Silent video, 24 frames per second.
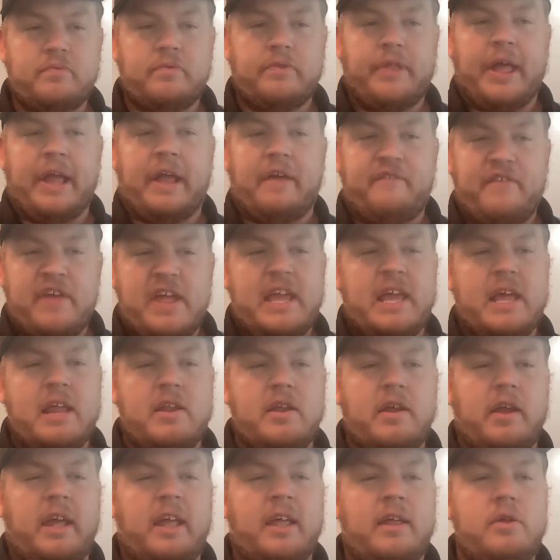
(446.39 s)
Like if he can,
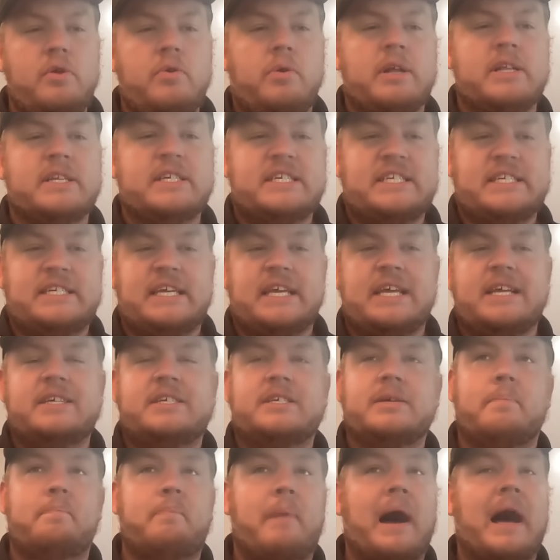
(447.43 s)
you can see
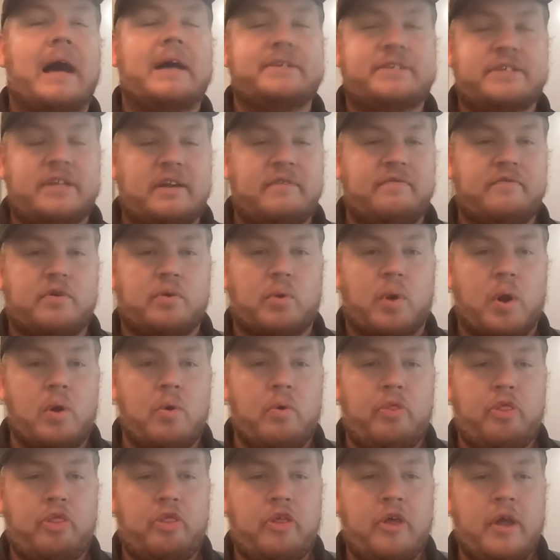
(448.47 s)
some positive
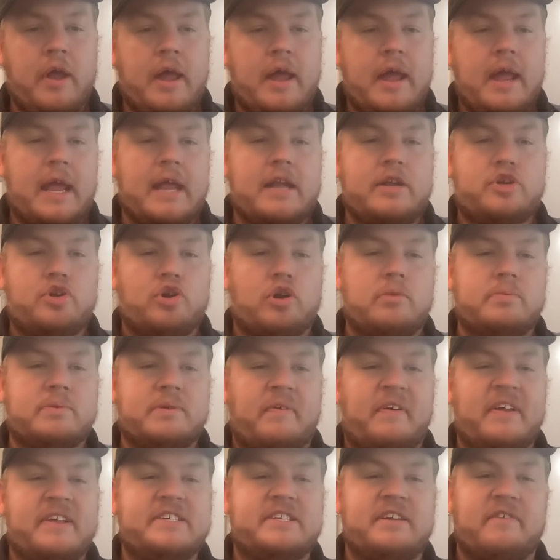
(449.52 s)
growth in terms
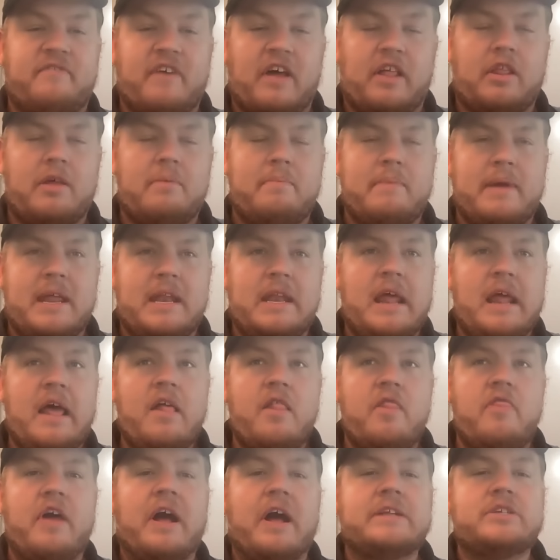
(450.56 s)
of his development,
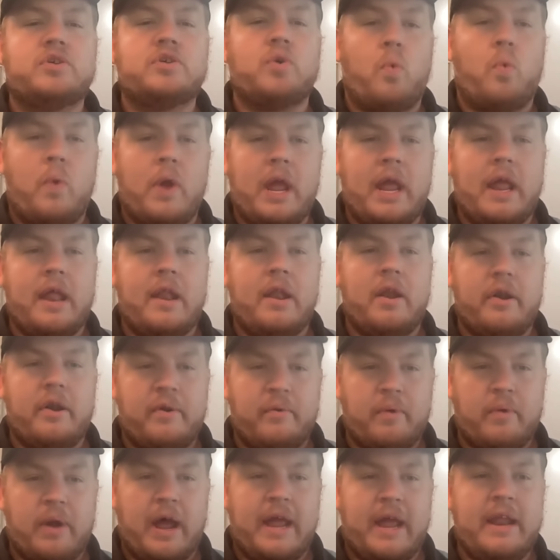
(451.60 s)
that's a win,
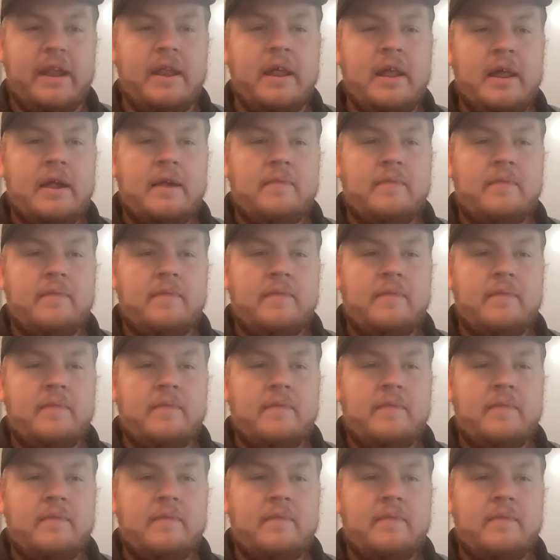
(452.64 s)
right?